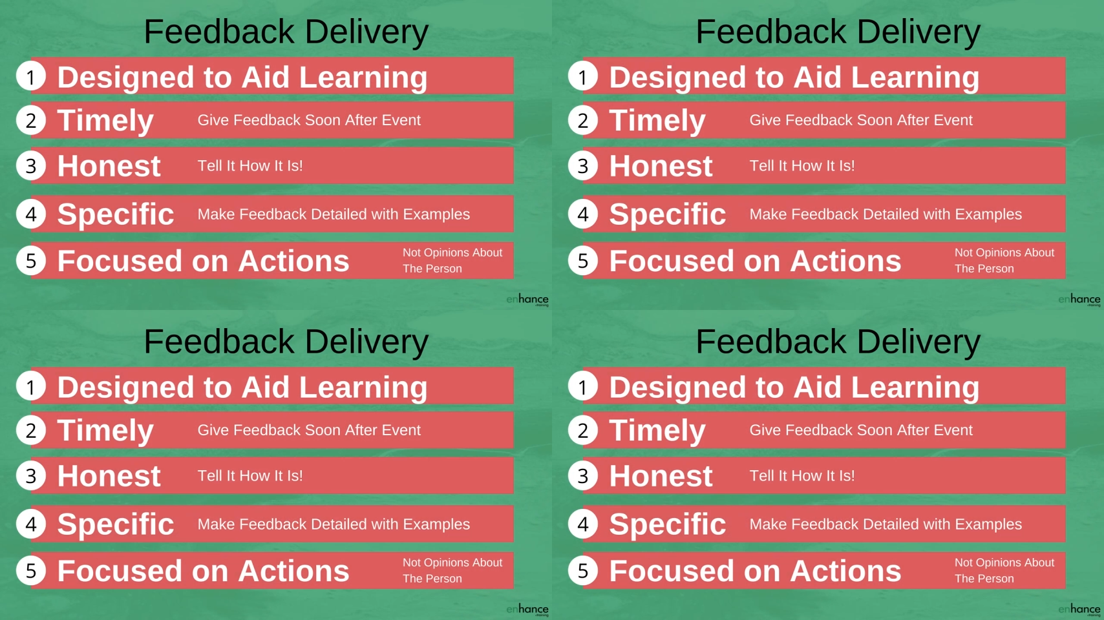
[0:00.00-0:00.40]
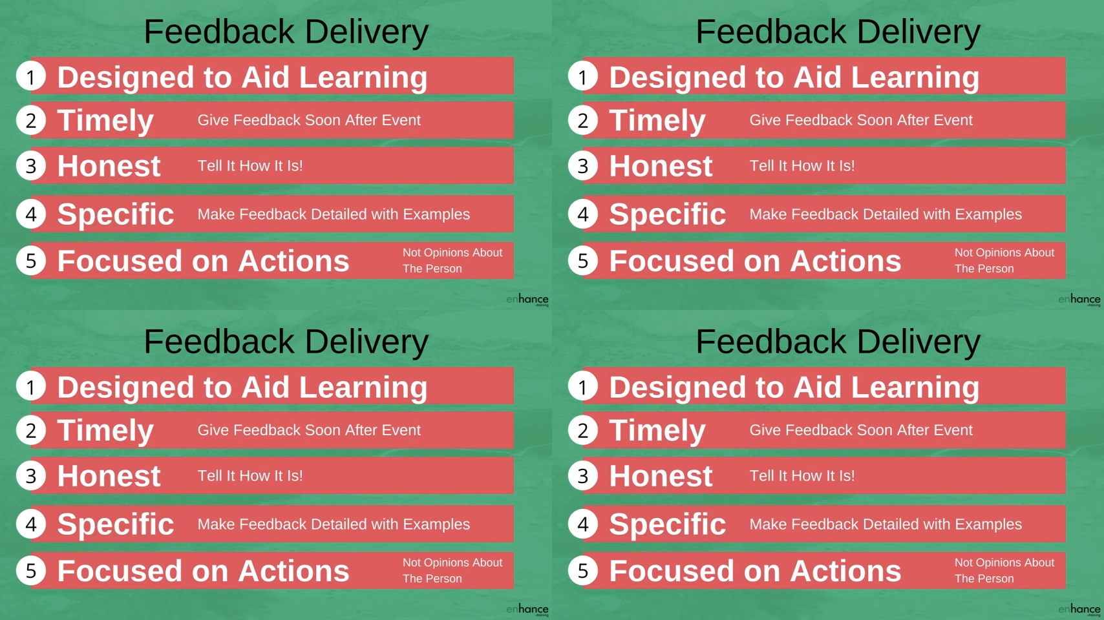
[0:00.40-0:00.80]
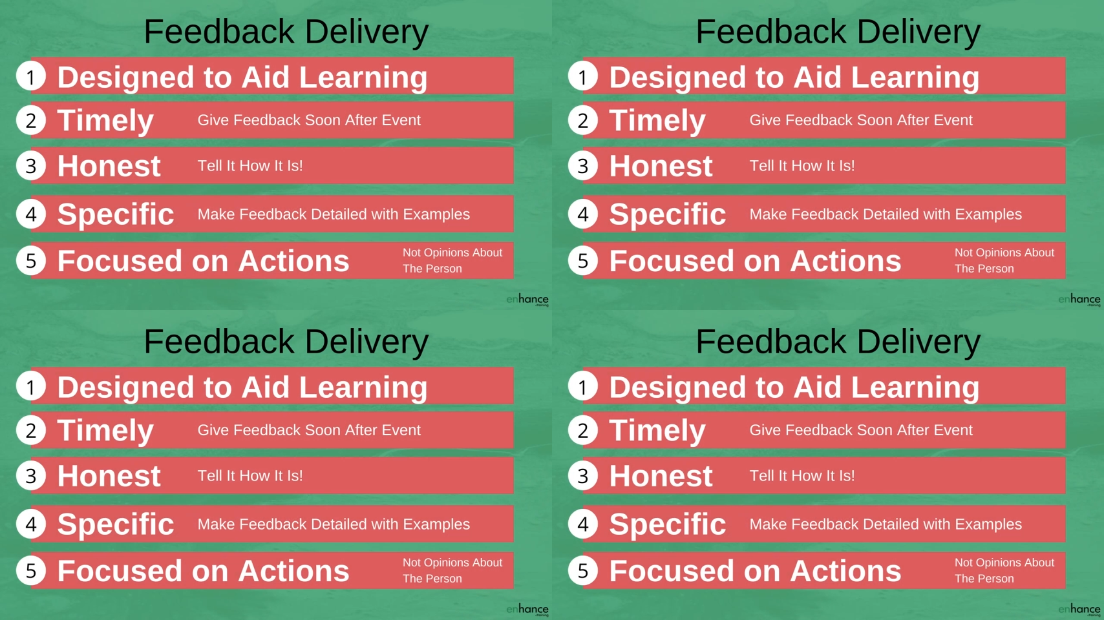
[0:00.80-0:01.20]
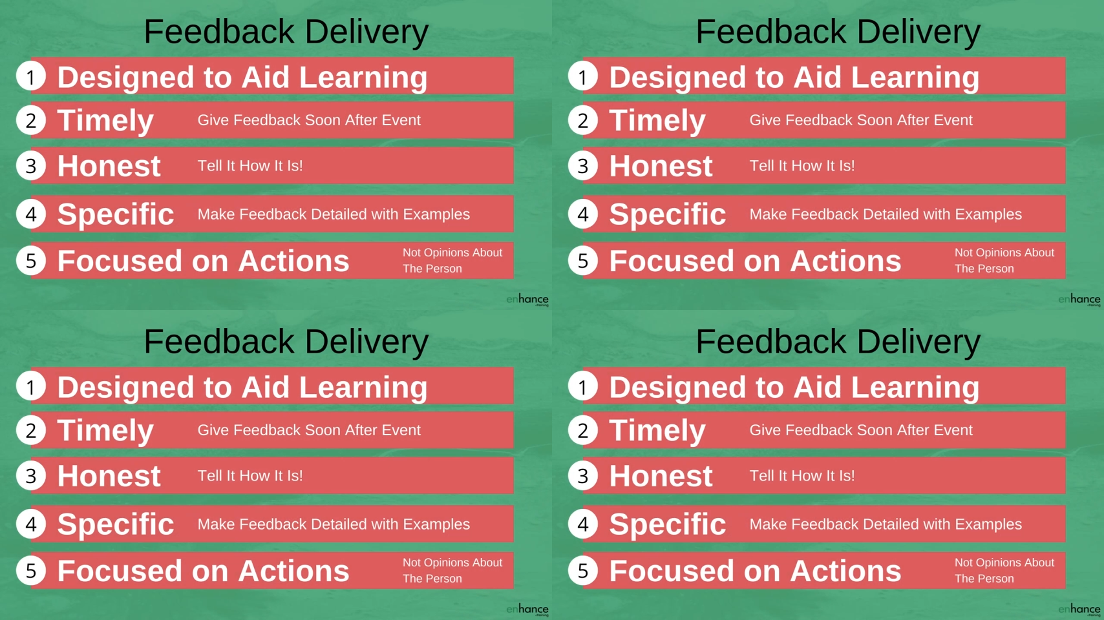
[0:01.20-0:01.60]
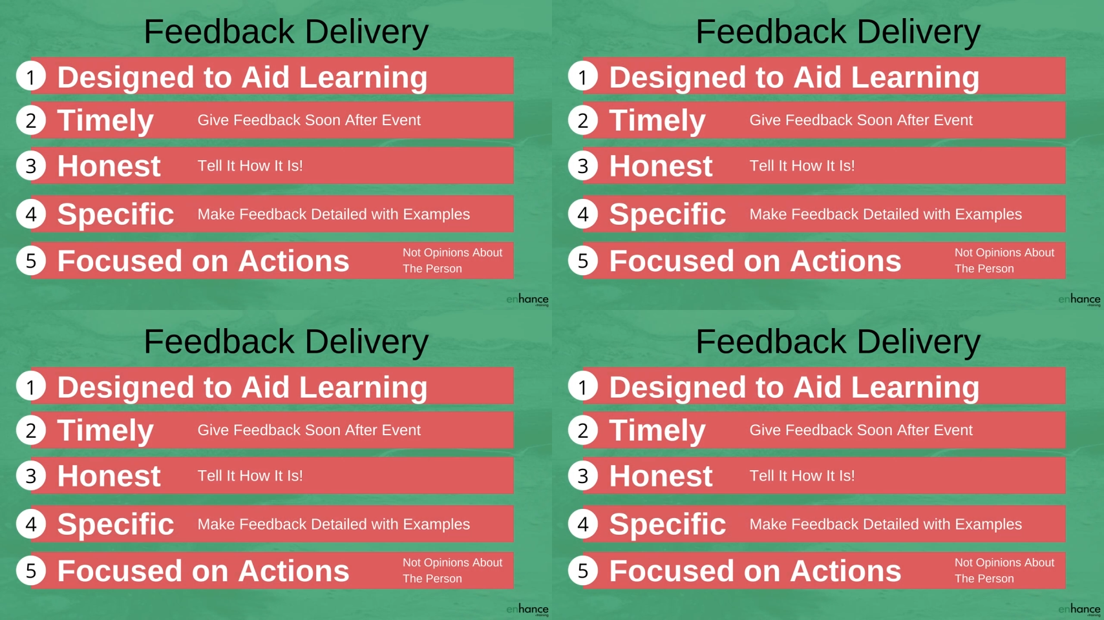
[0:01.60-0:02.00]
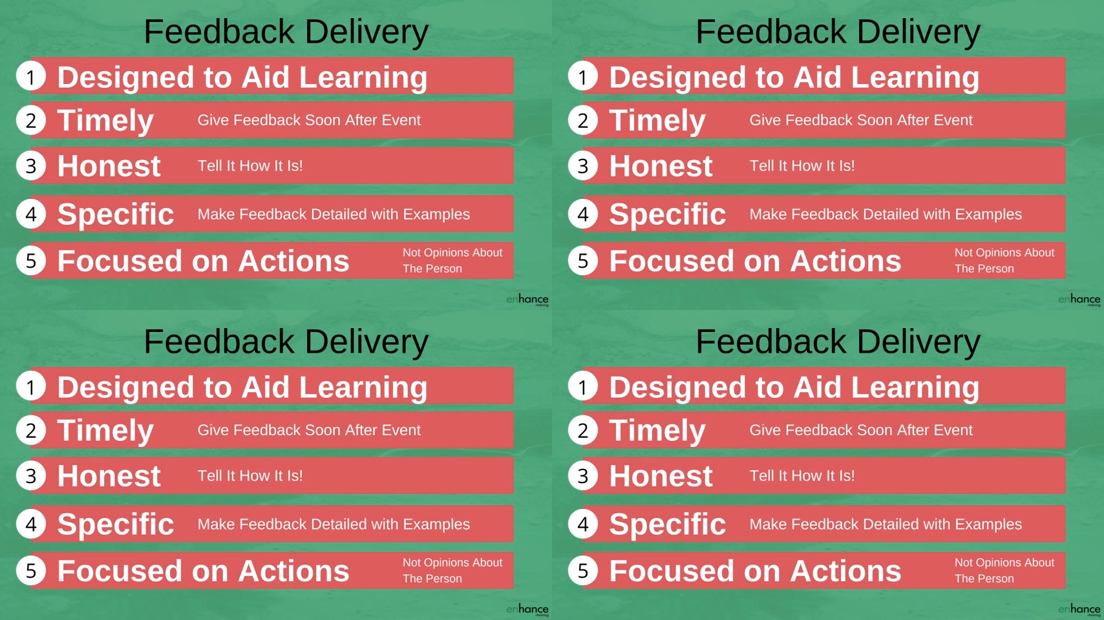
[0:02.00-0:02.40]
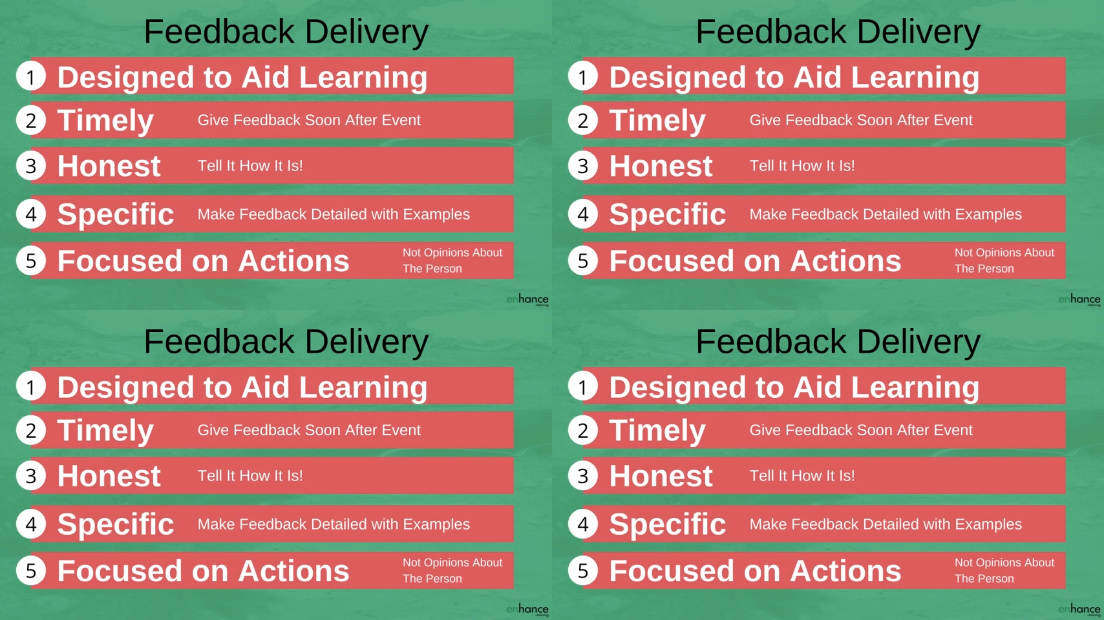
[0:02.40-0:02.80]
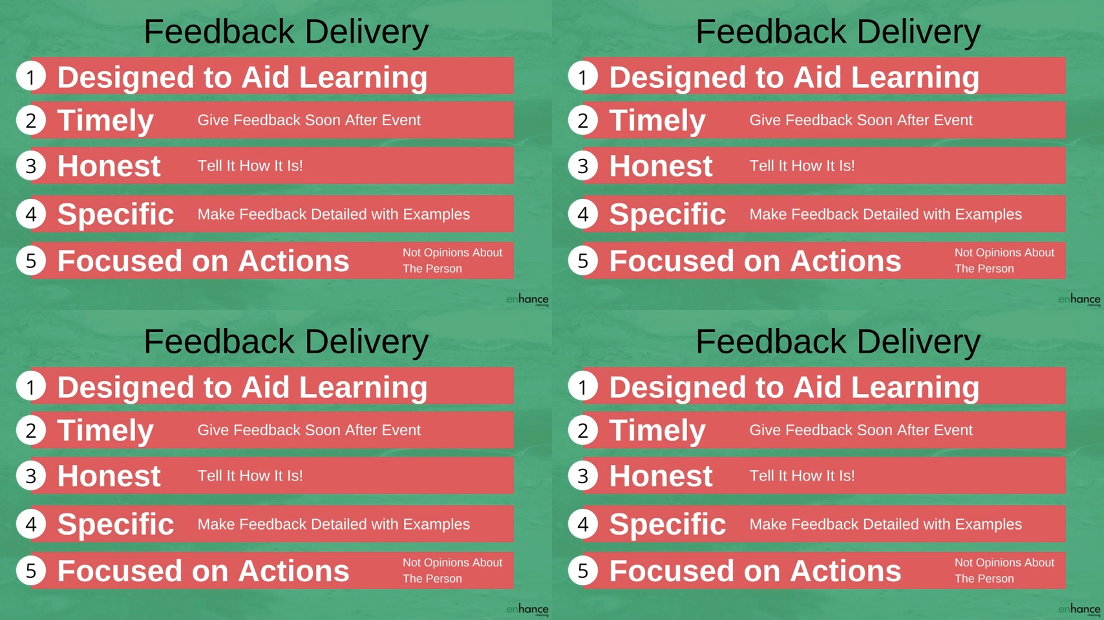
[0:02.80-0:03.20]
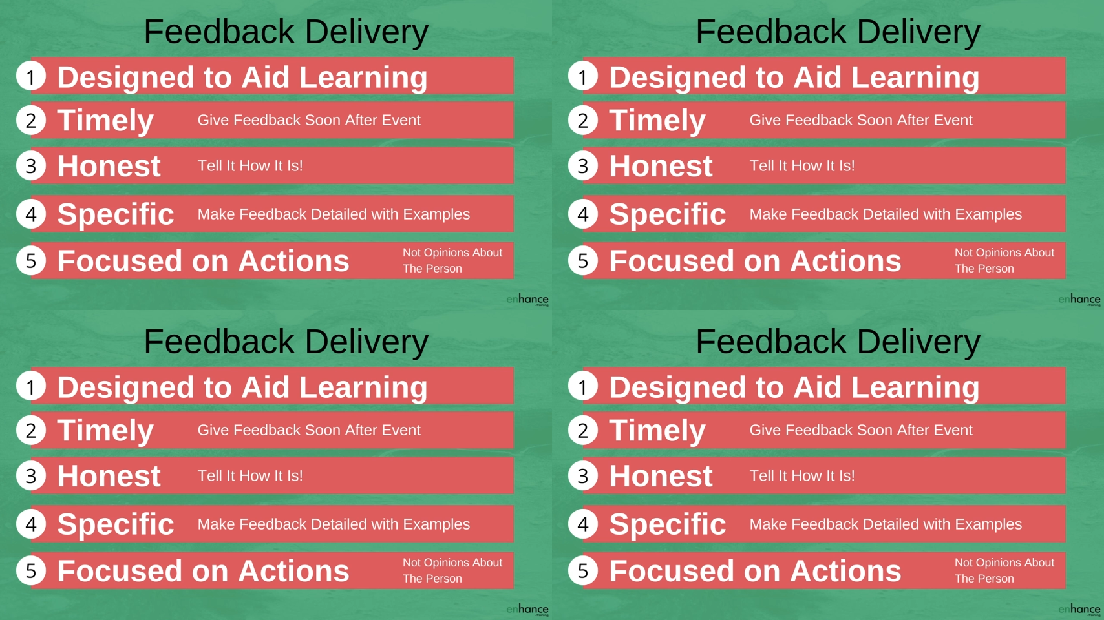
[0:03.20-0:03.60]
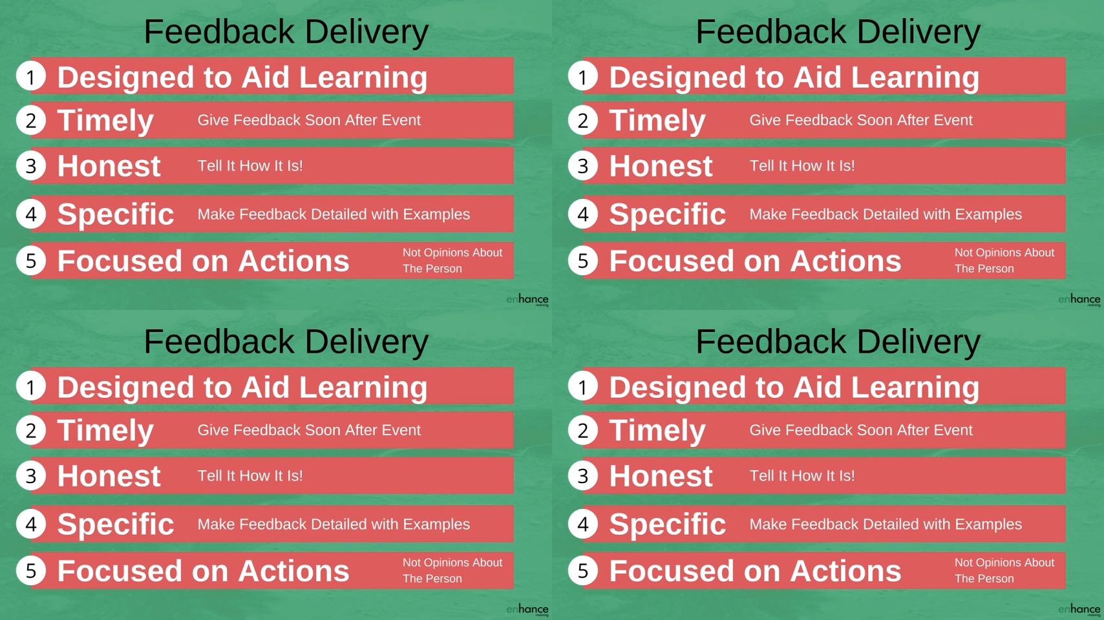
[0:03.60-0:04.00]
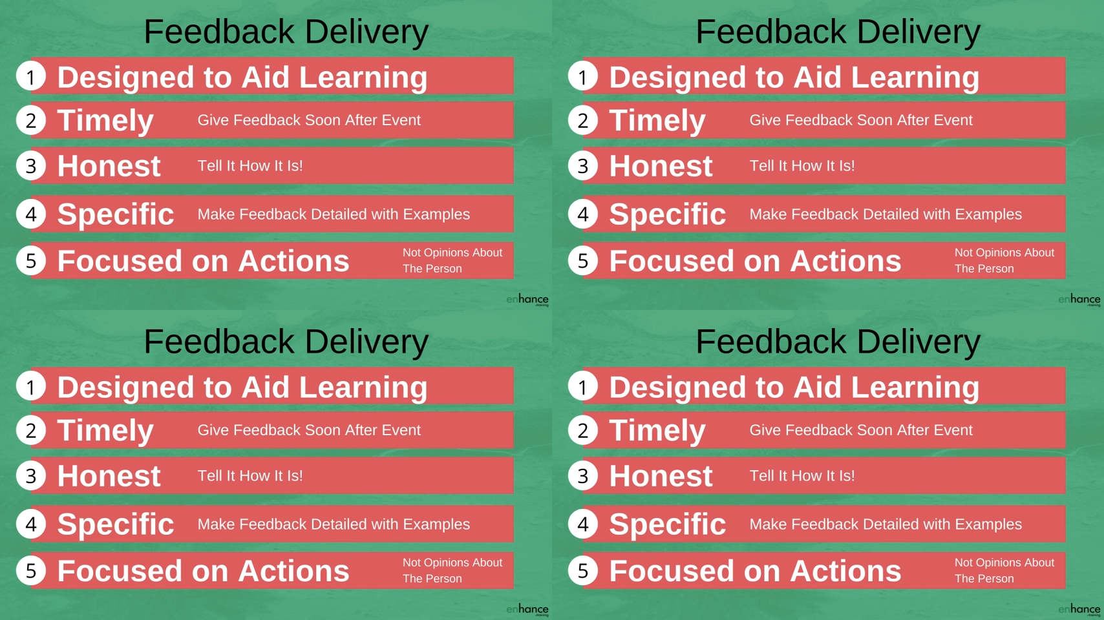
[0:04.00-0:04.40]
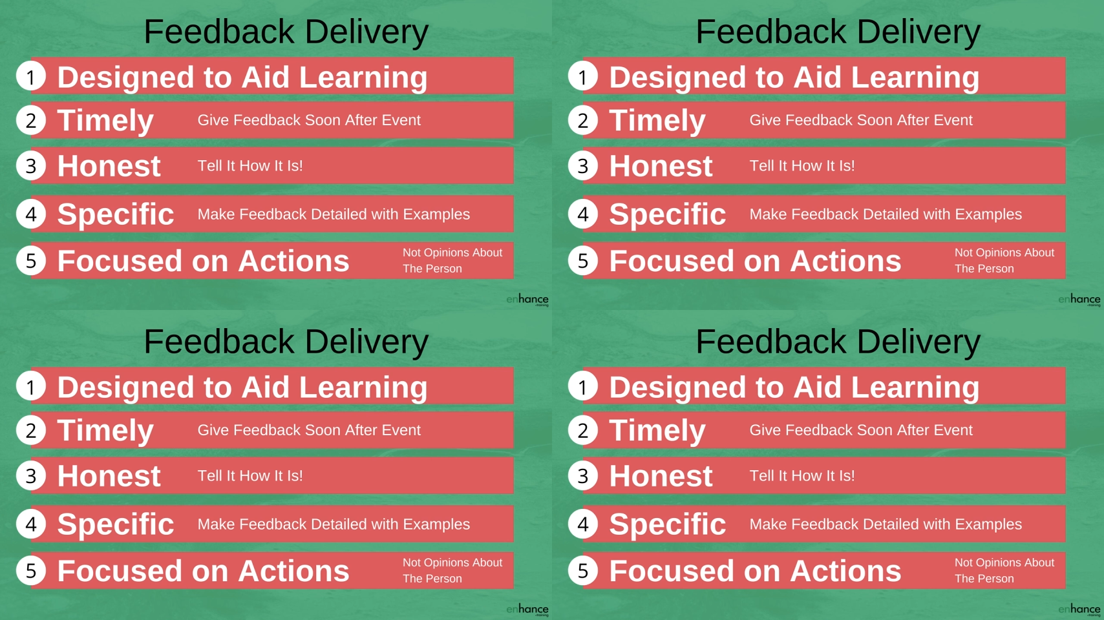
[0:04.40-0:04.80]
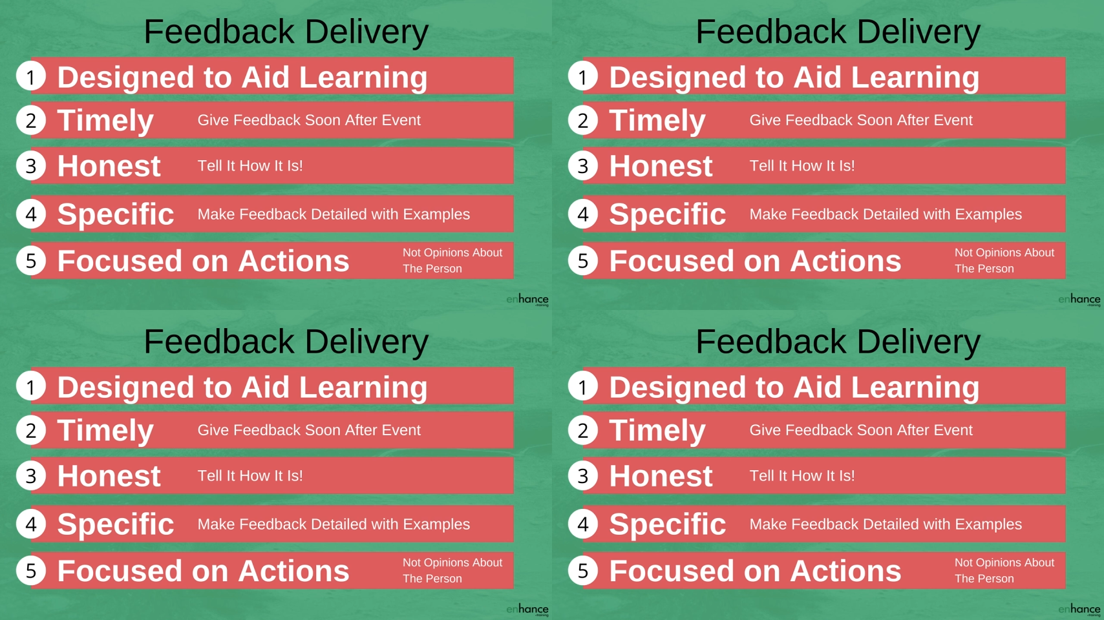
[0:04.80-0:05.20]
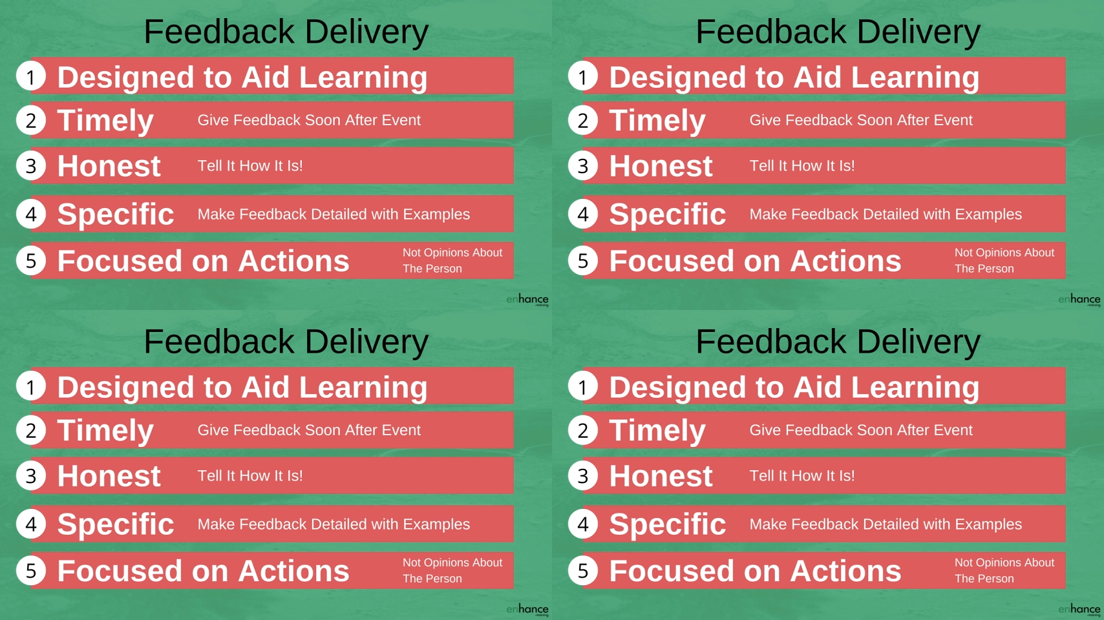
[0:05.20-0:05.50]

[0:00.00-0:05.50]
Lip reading: [unreadable: no face in view]